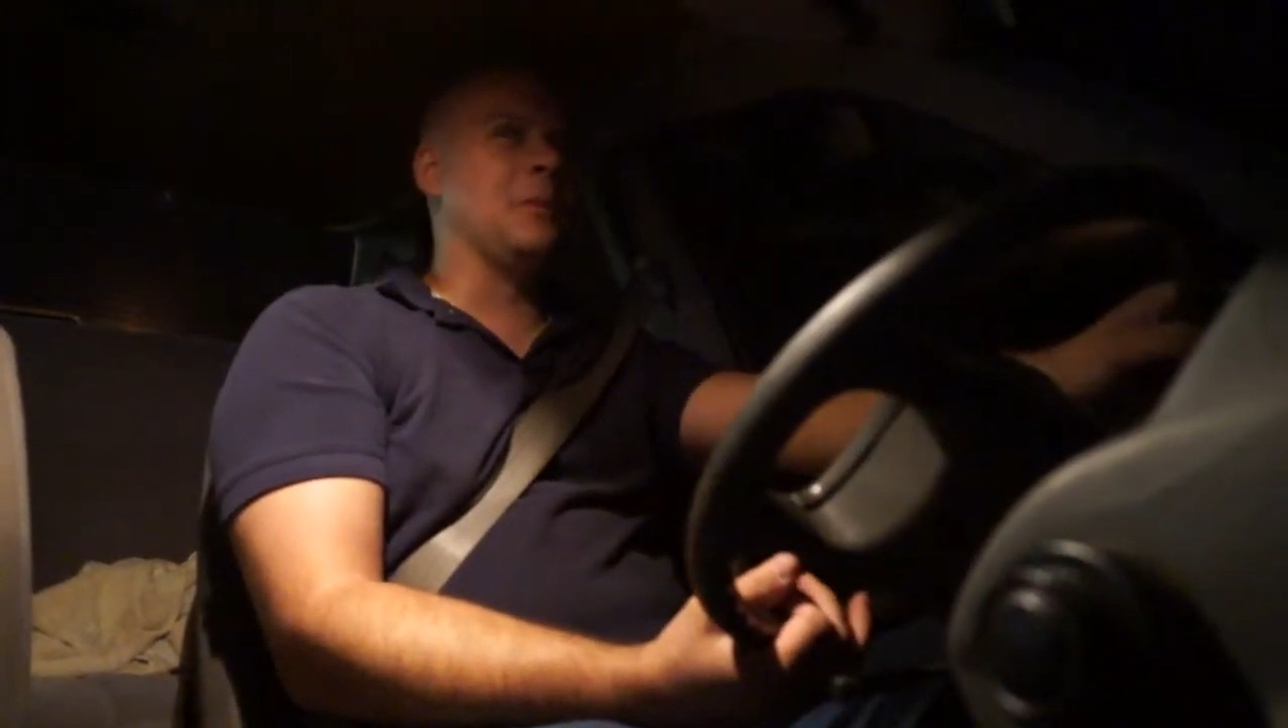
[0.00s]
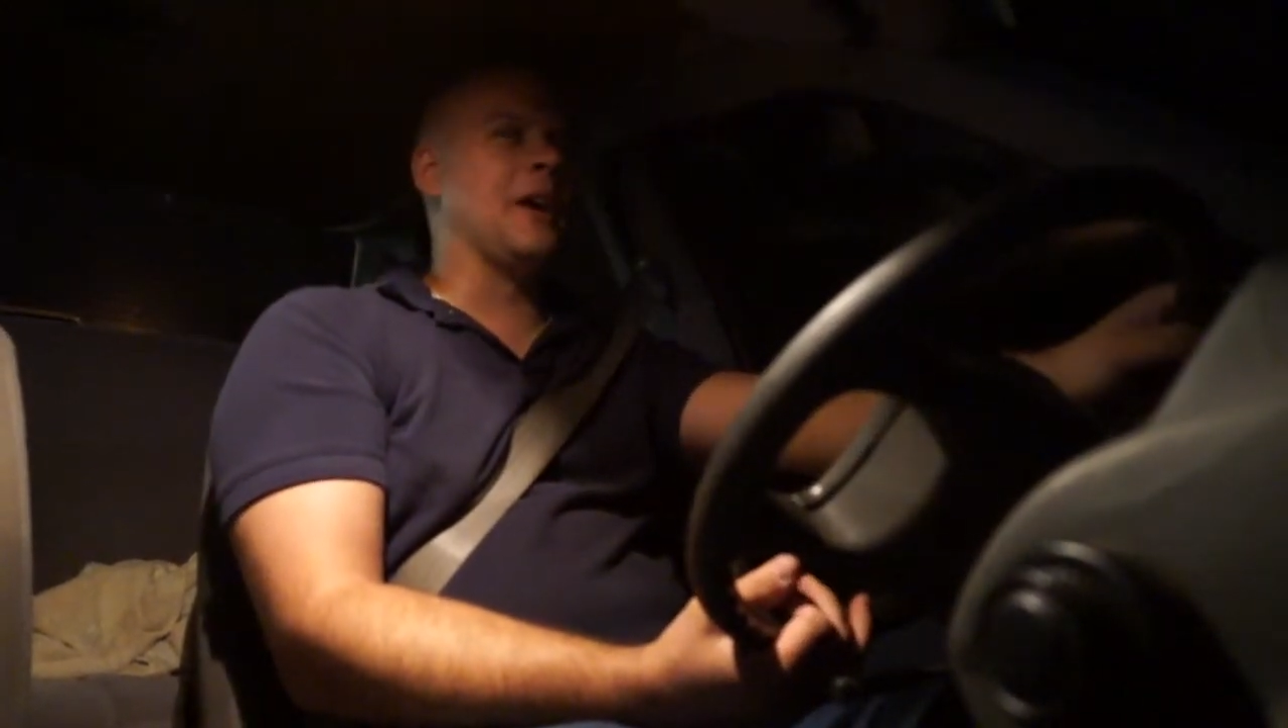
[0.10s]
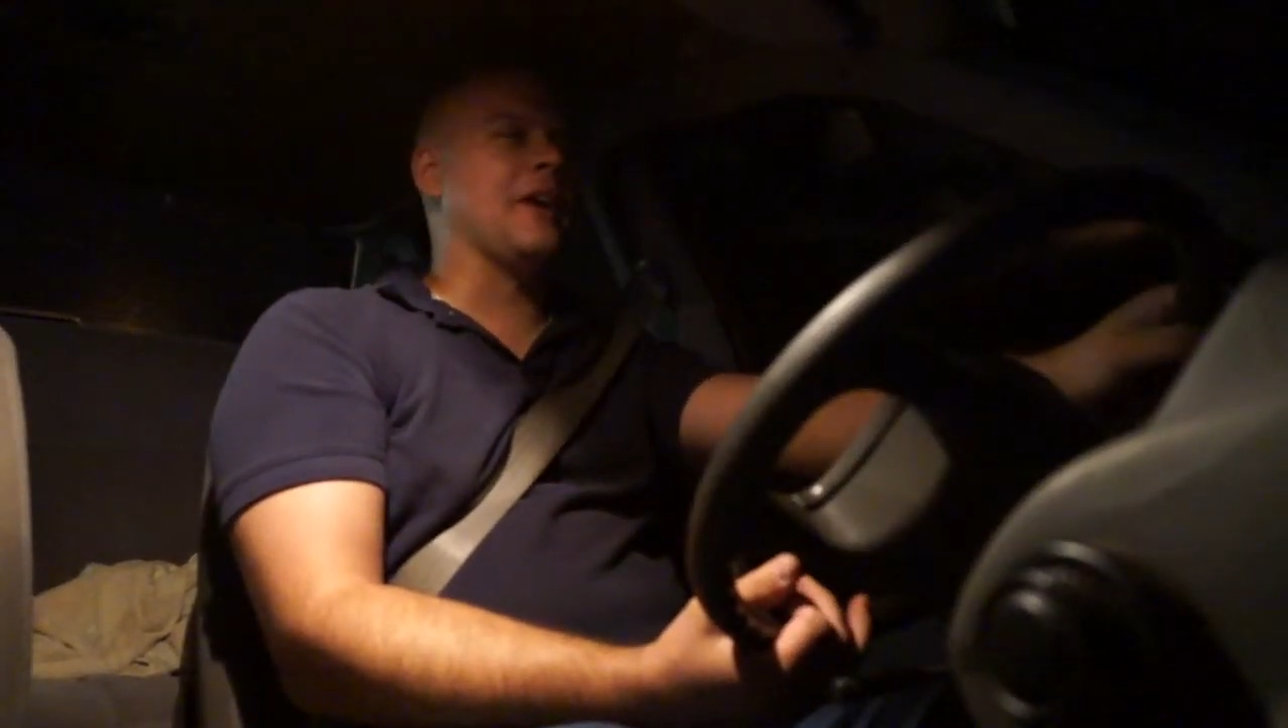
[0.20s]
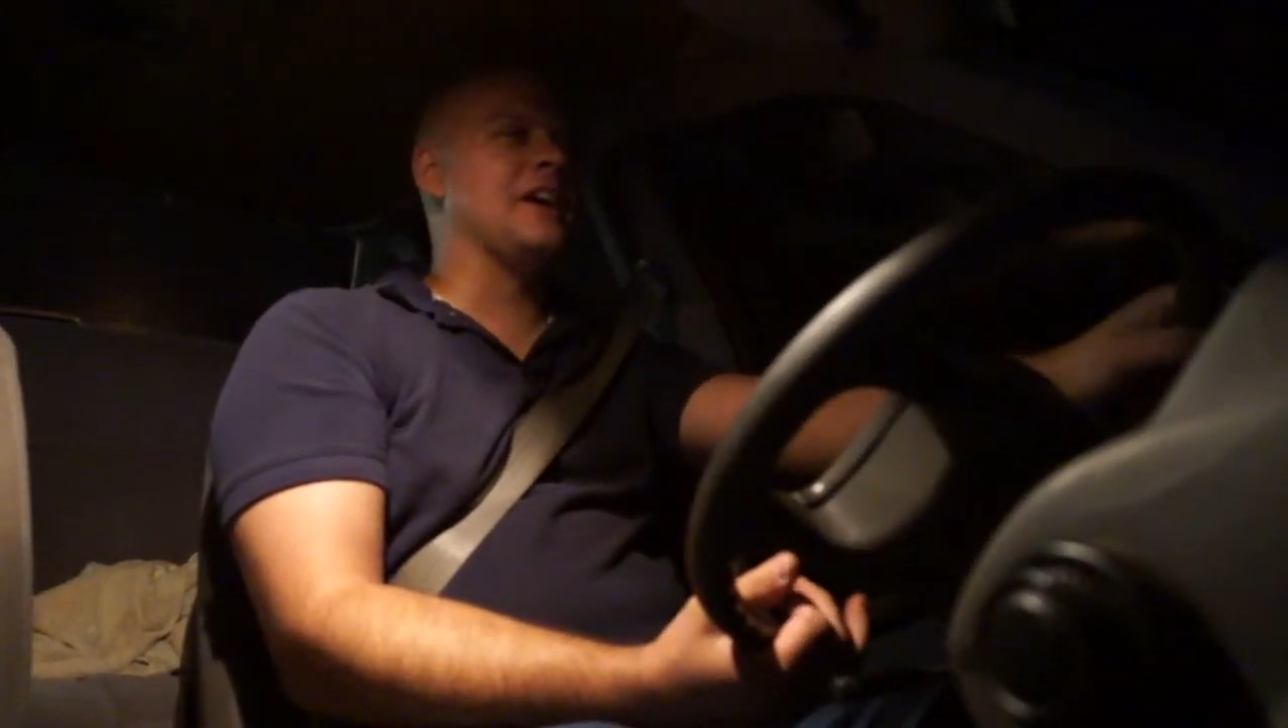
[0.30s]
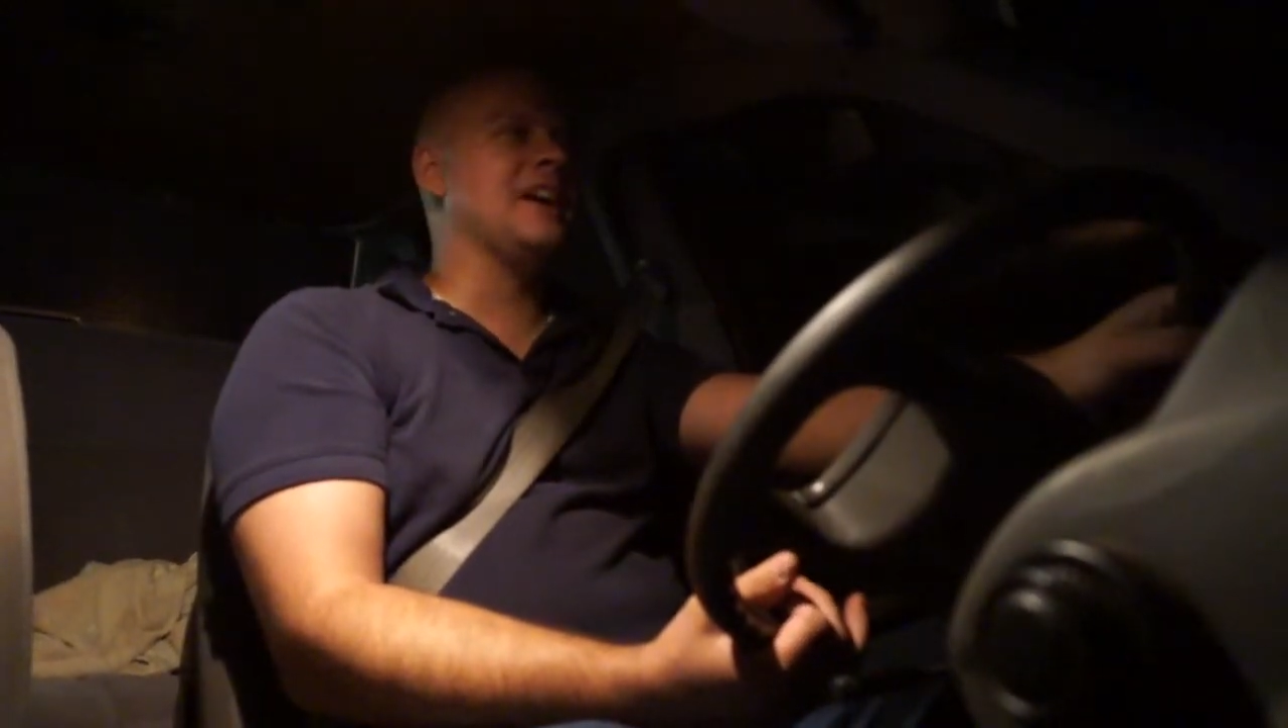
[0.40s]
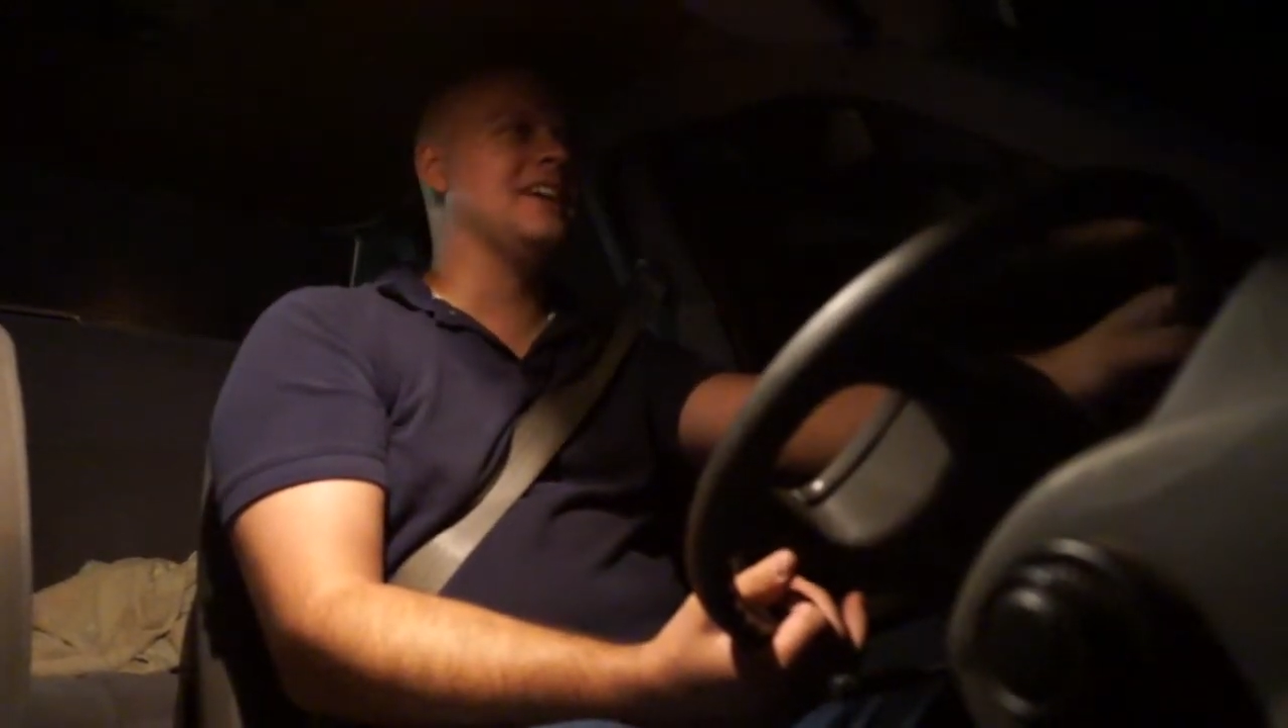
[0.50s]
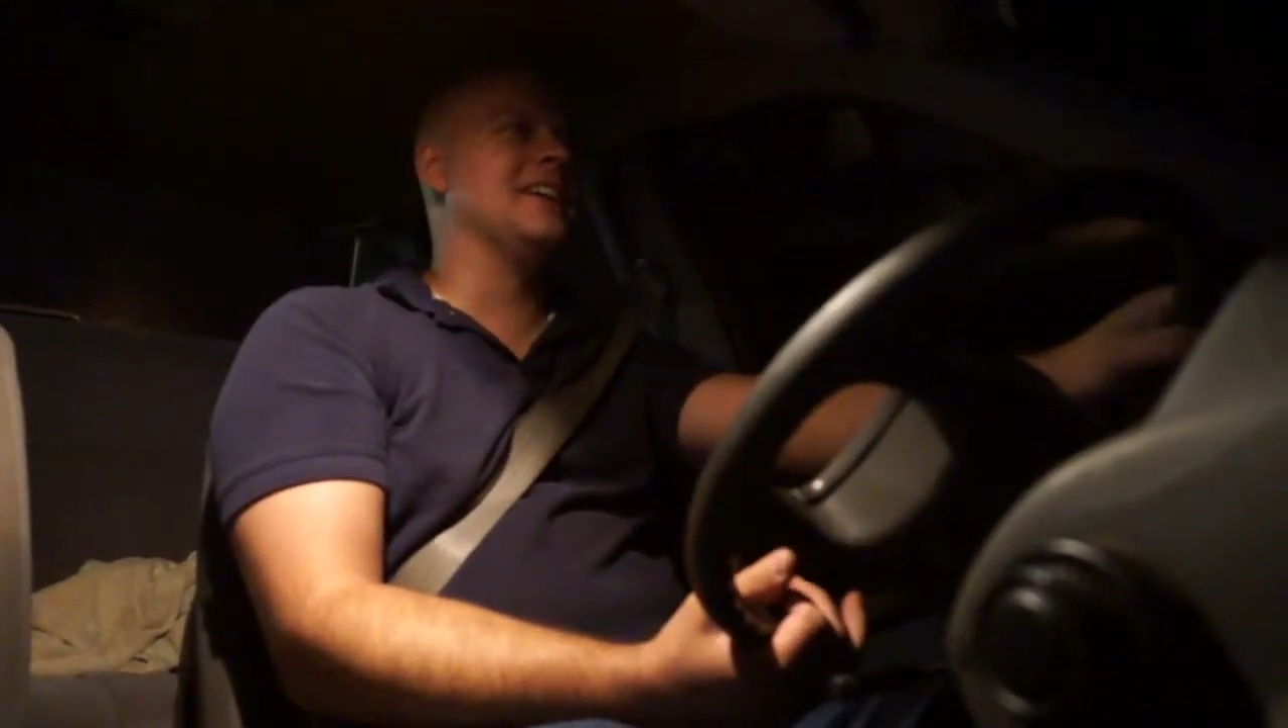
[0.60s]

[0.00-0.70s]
wary